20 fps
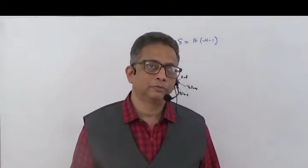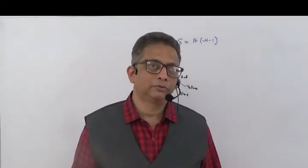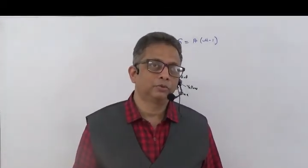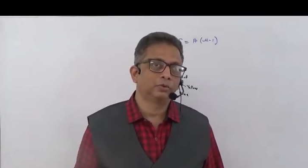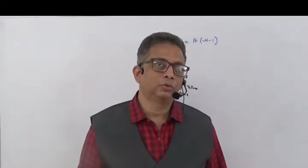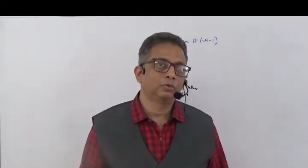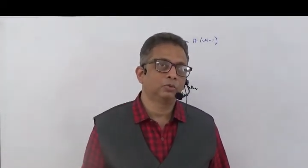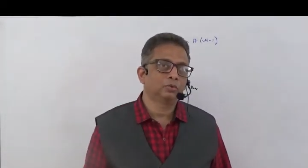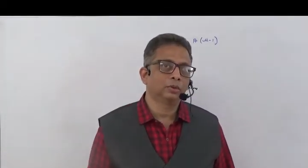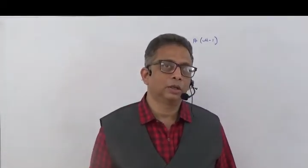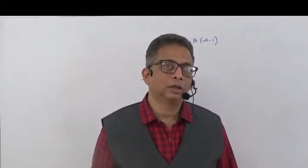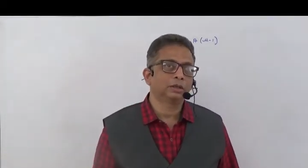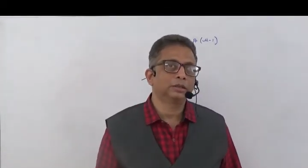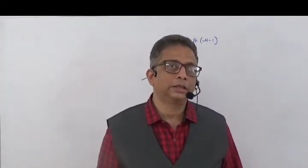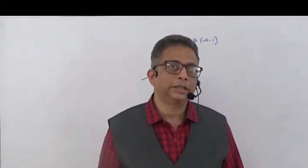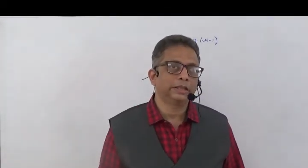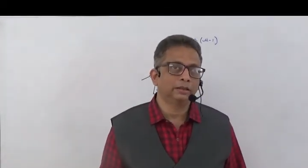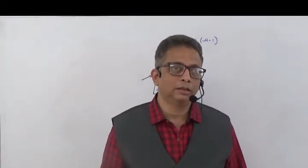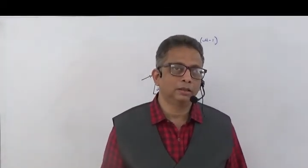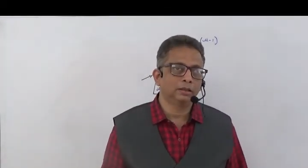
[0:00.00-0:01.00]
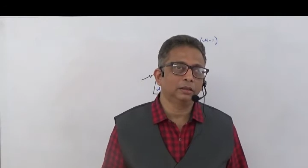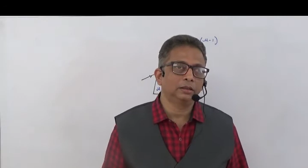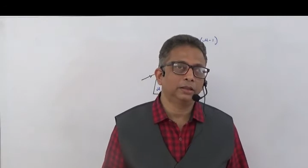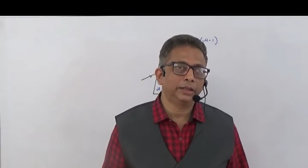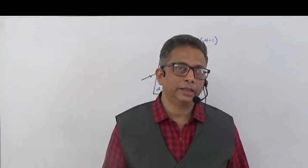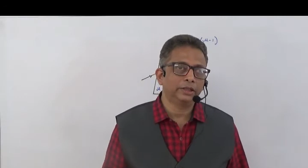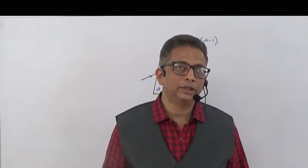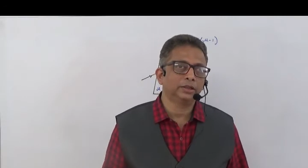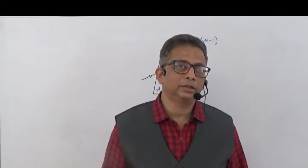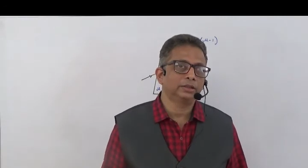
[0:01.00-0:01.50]
to see the
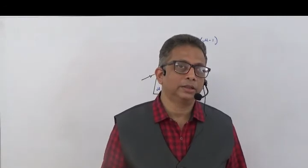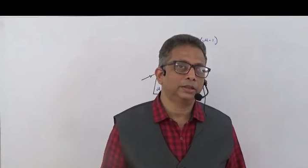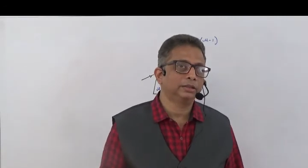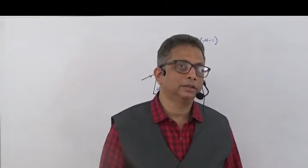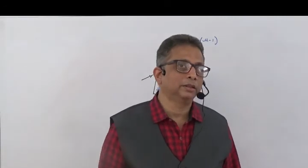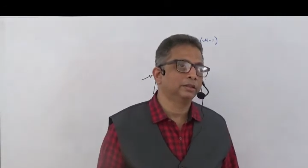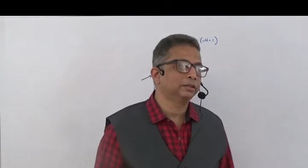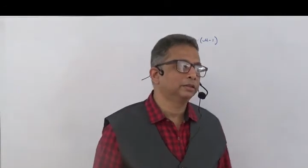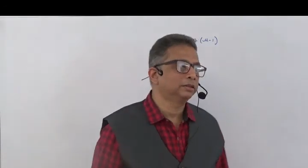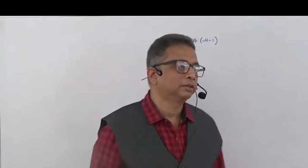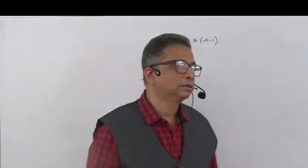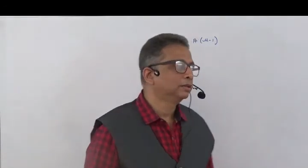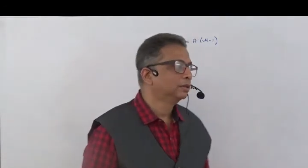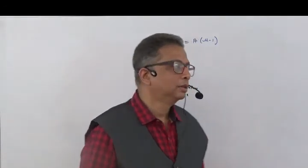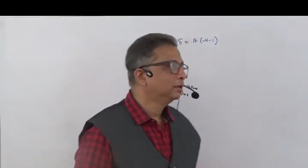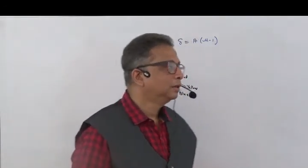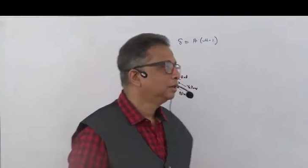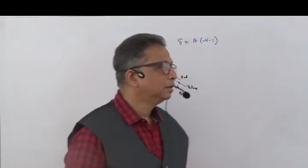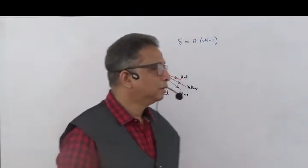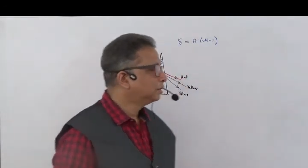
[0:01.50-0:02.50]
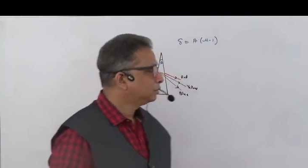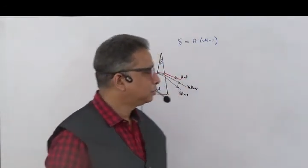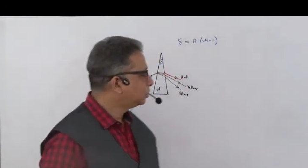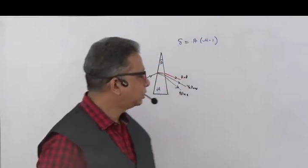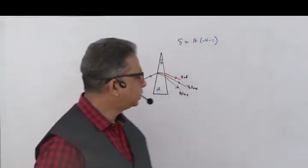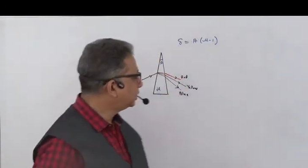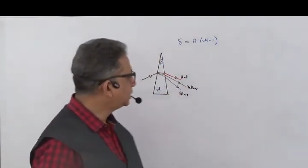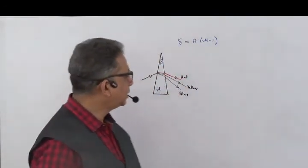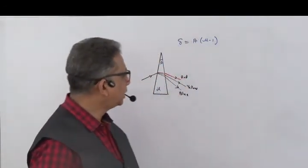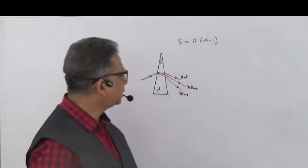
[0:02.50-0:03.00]
danger signals.
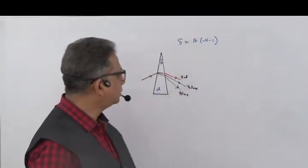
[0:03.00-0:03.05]
So these are